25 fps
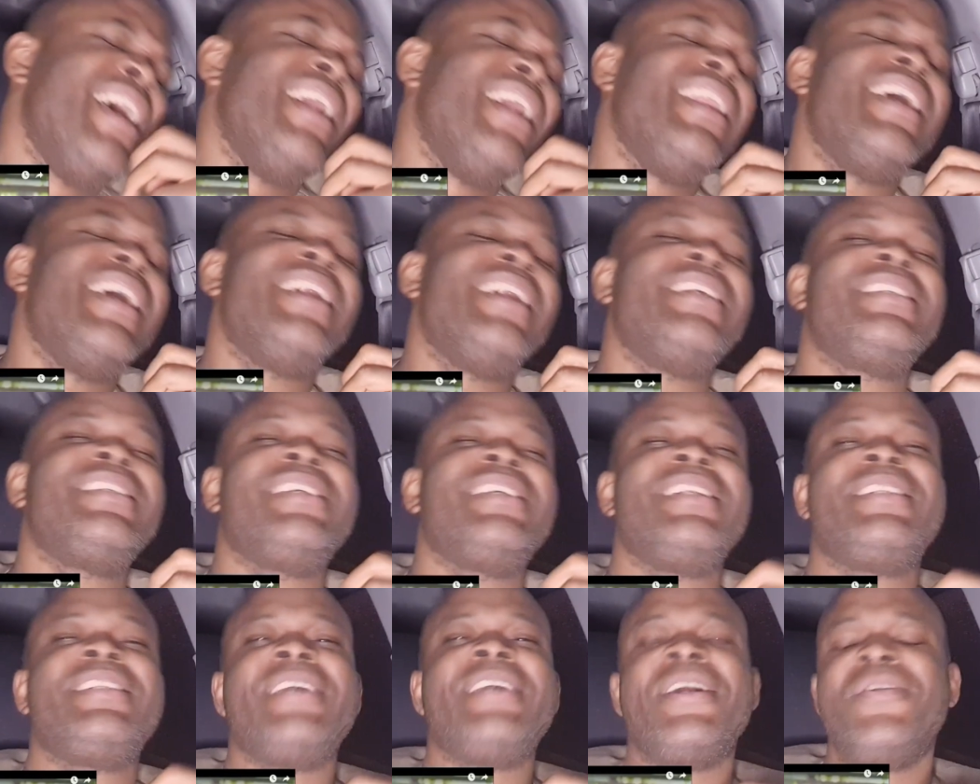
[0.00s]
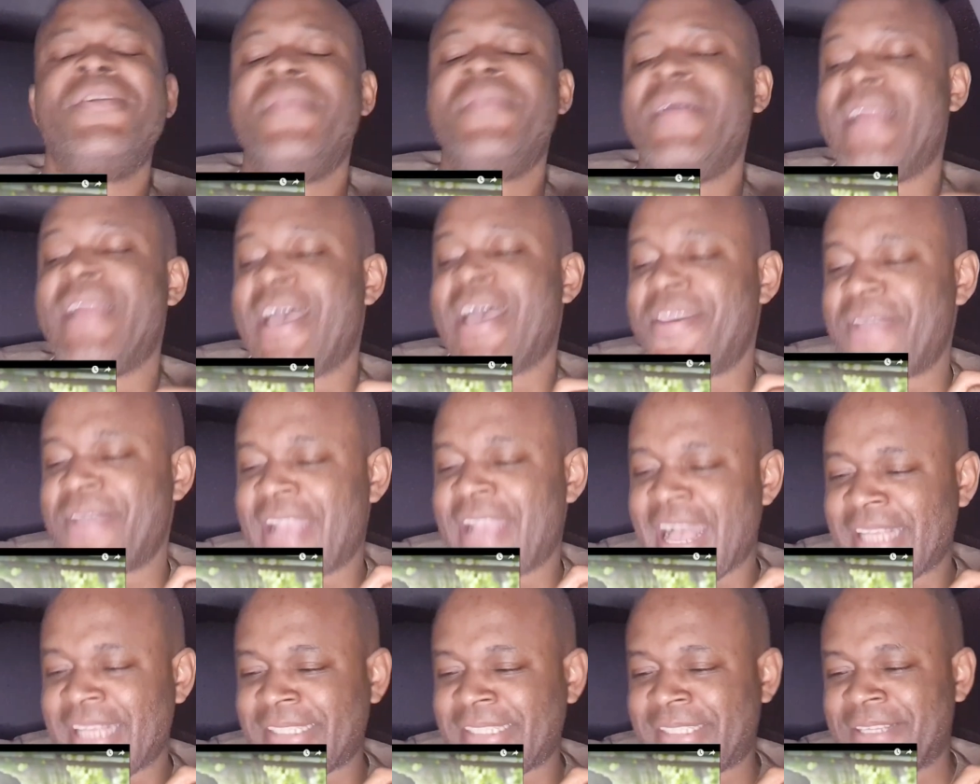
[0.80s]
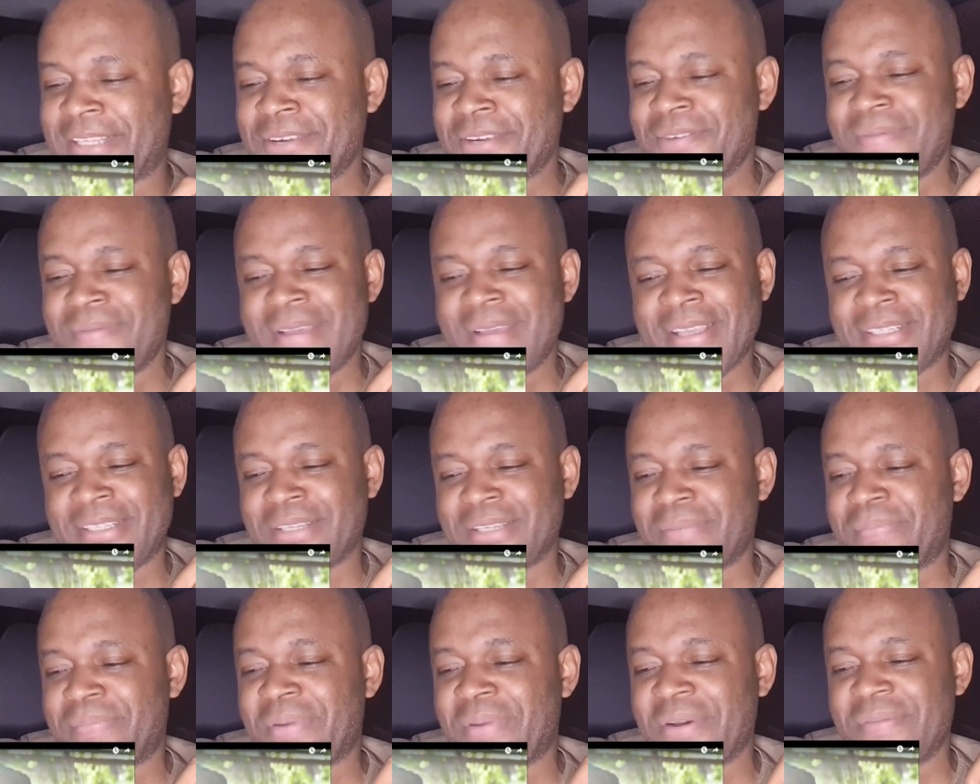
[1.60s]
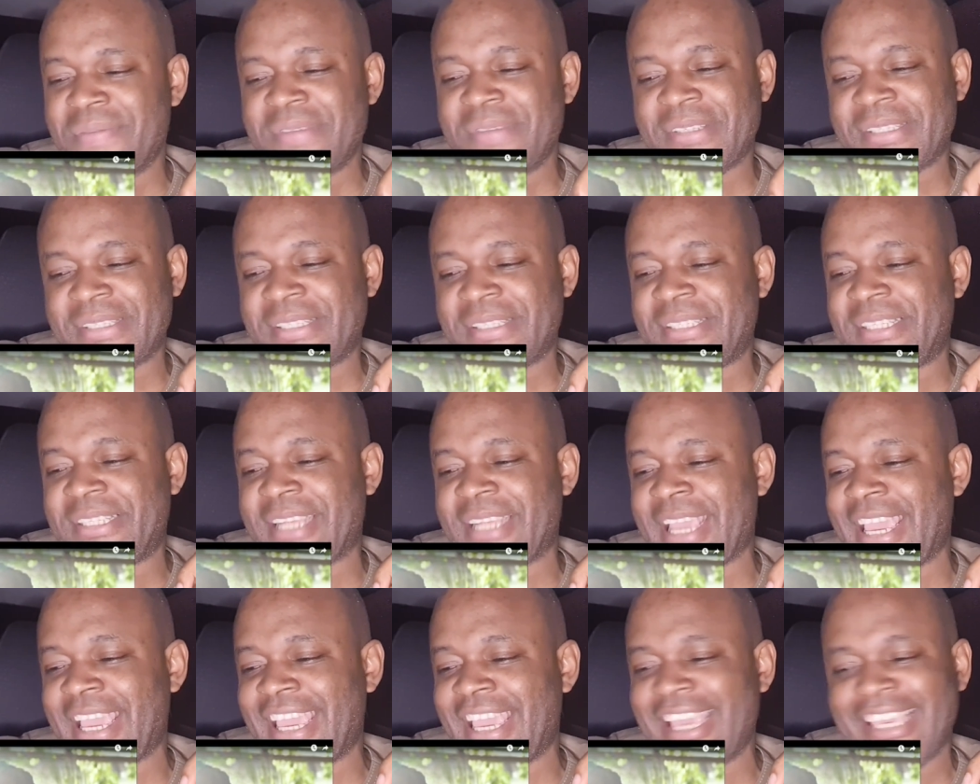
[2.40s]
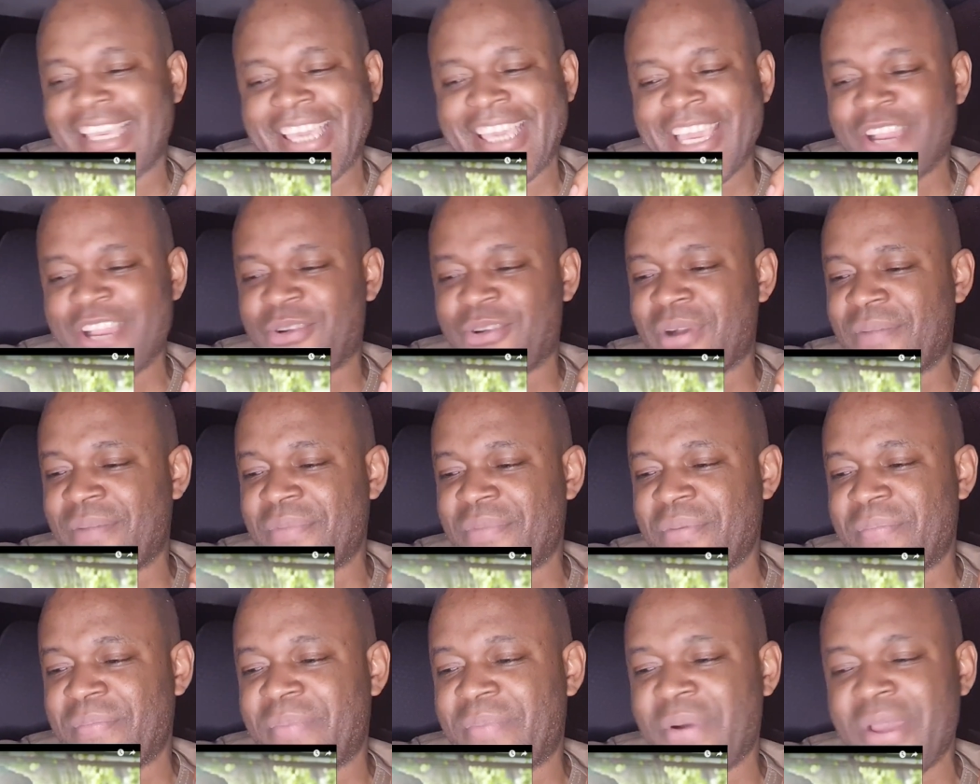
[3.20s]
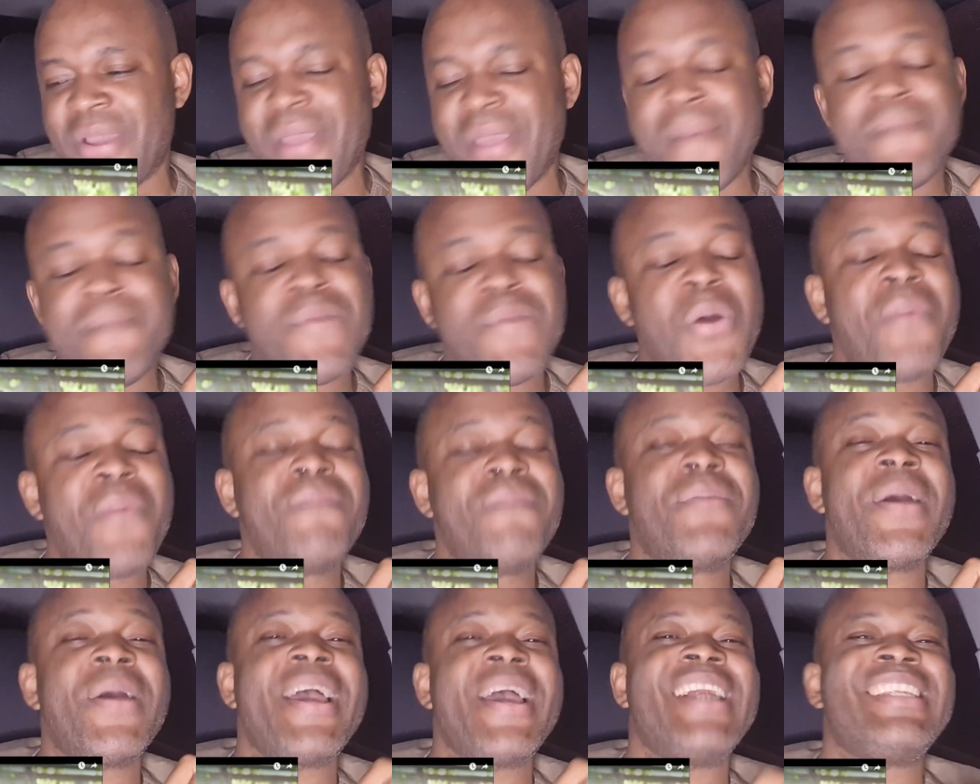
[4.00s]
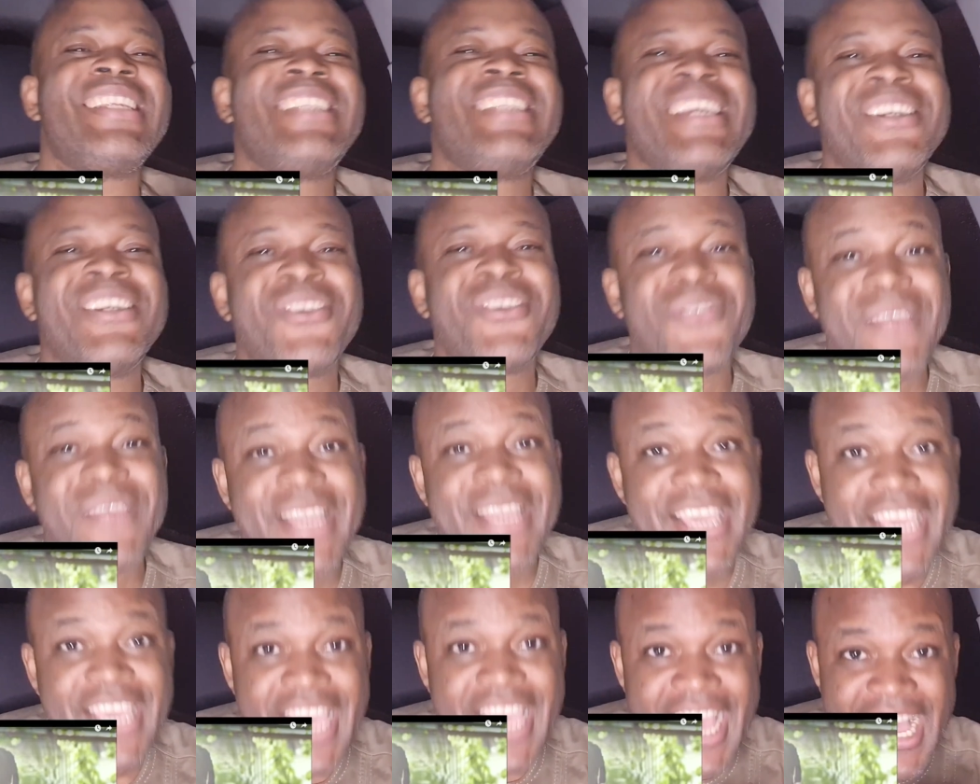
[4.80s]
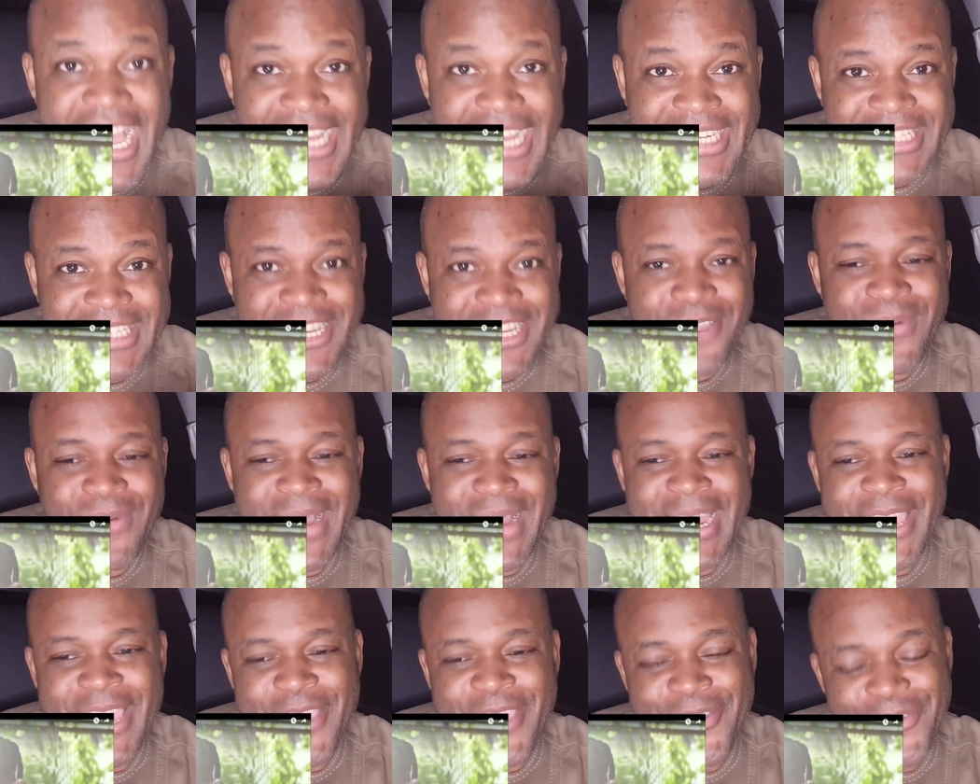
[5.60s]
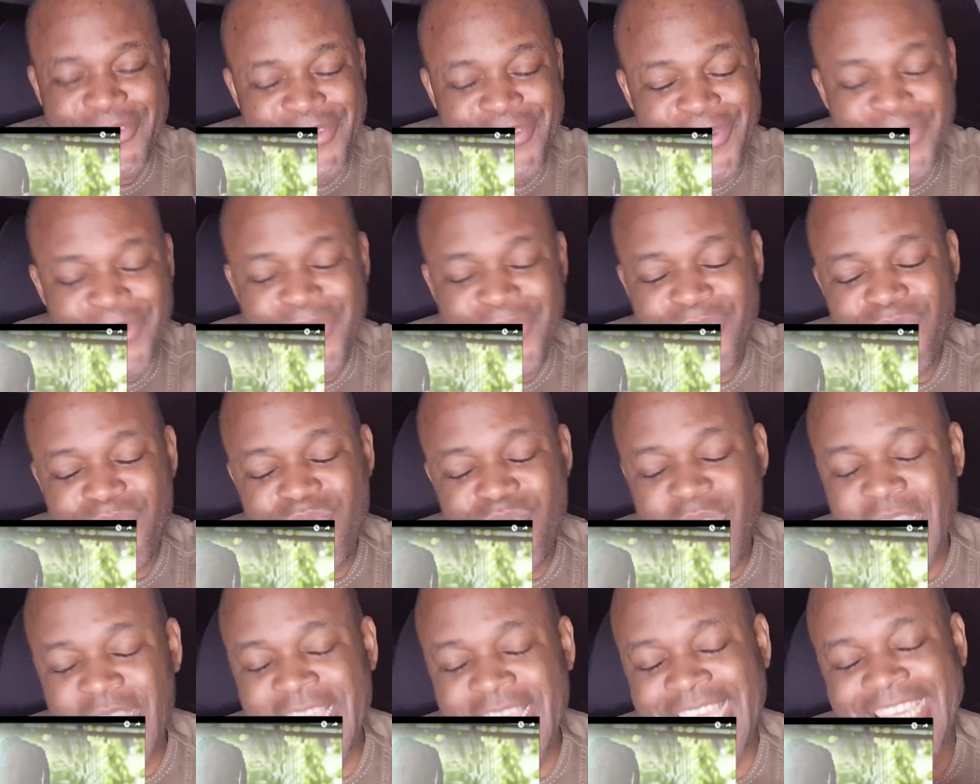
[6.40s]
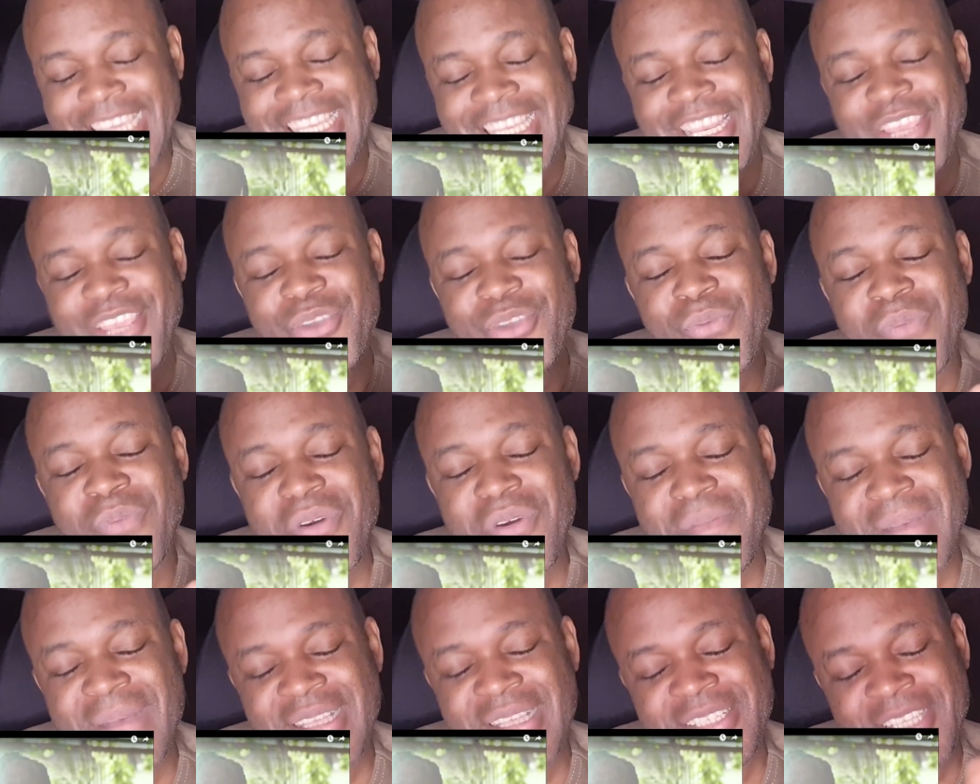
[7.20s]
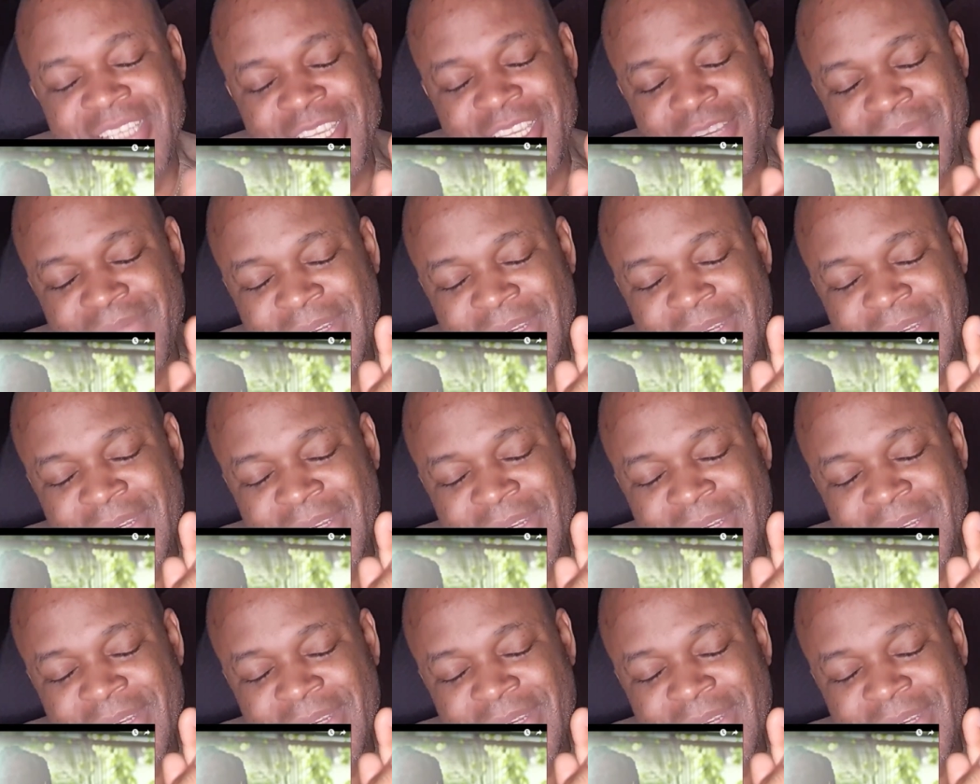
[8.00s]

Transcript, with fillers: Ladies and gentlemen, how you guys doing, man? It's your boy Mister J, aka Kwame Boy, your bomb boy, Adekunle, Adewale, your Dokun Wakekri, your boy Bazinga